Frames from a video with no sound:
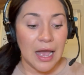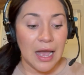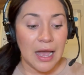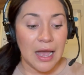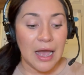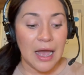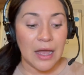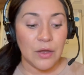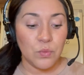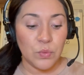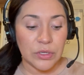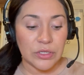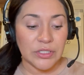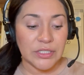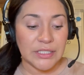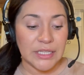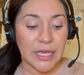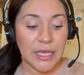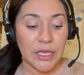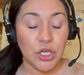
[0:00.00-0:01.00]
I will
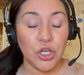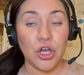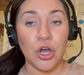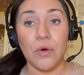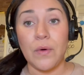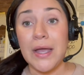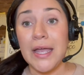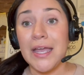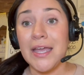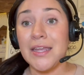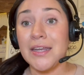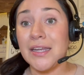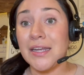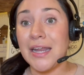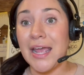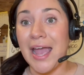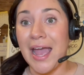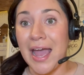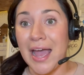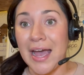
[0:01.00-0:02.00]
say, go ahead
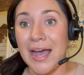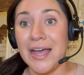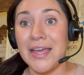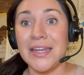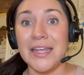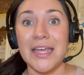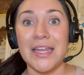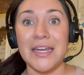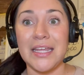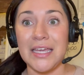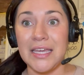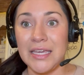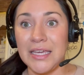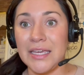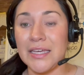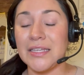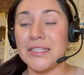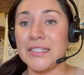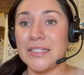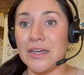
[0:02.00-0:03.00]
and add an
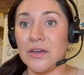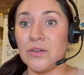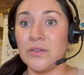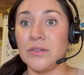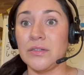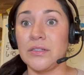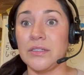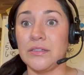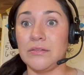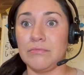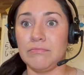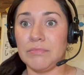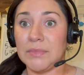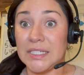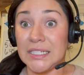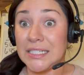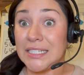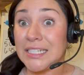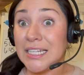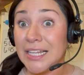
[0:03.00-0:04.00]
ESL
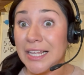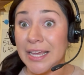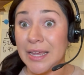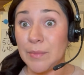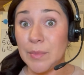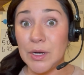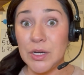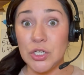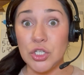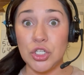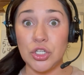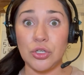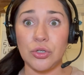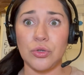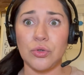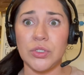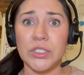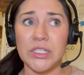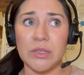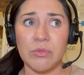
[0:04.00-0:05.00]
disclaimer
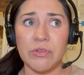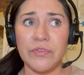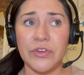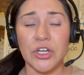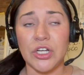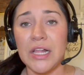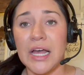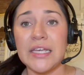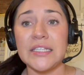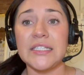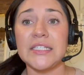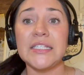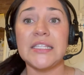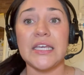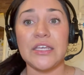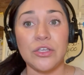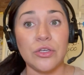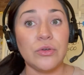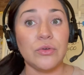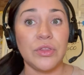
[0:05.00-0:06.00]
to some of your classes
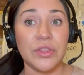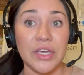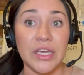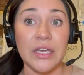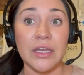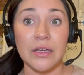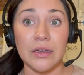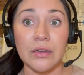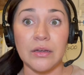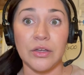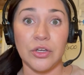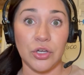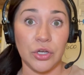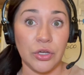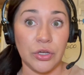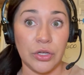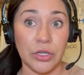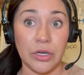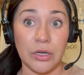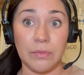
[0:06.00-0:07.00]
that you think
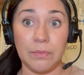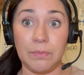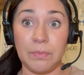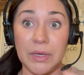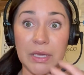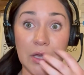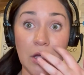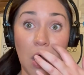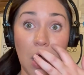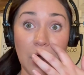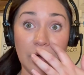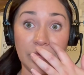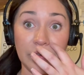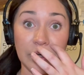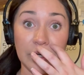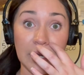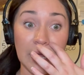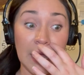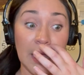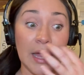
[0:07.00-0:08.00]
could be
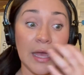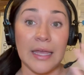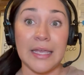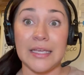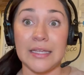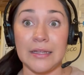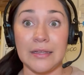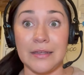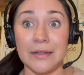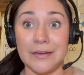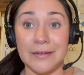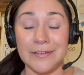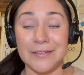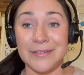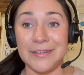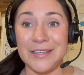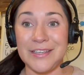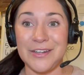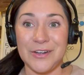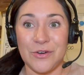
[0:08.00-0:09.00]
offered
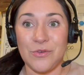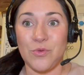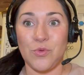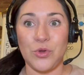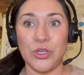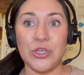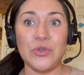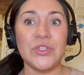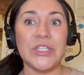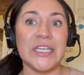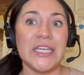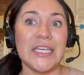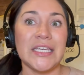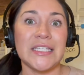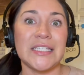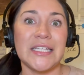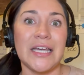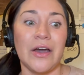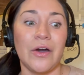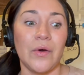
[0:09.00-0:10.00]
in, using
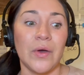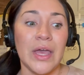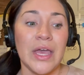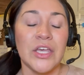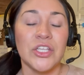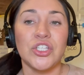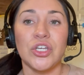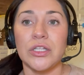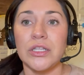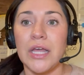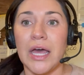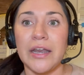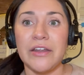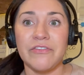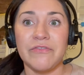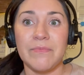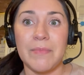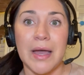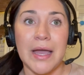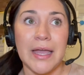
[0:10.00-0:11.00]
ESL. So a lot
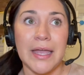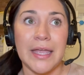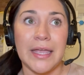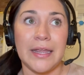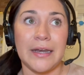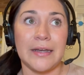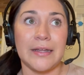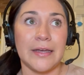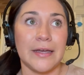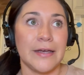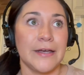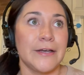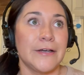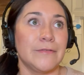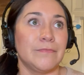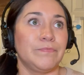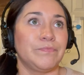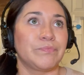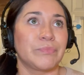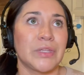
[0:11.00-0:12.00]
of mine,
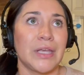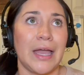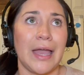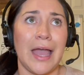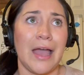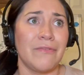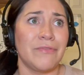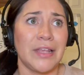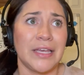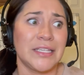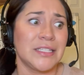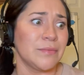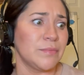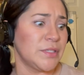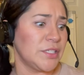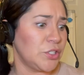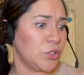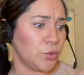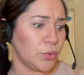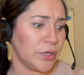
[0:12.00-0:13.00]
I have like some
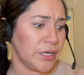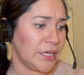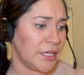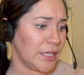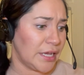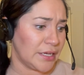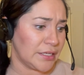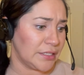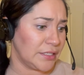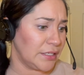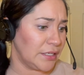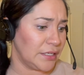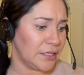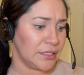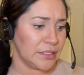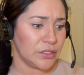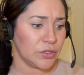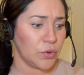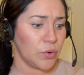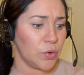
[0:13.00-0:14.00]
story
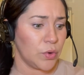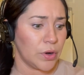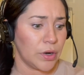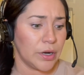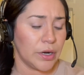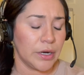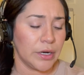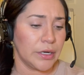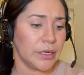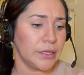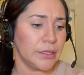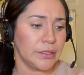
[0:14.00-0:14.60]
classes, or